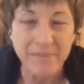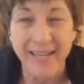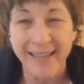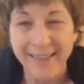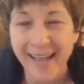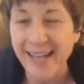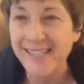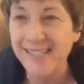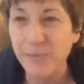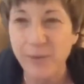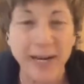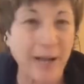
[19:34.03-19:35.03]
And
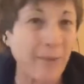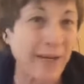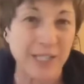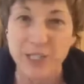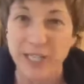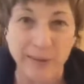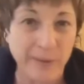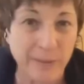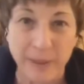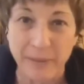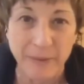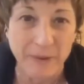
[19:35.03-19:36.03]
that's what I want to share with
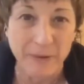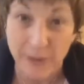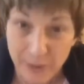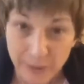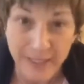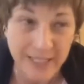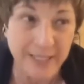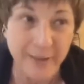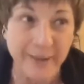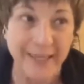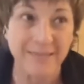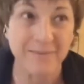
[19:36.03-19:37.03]
people. You can do it.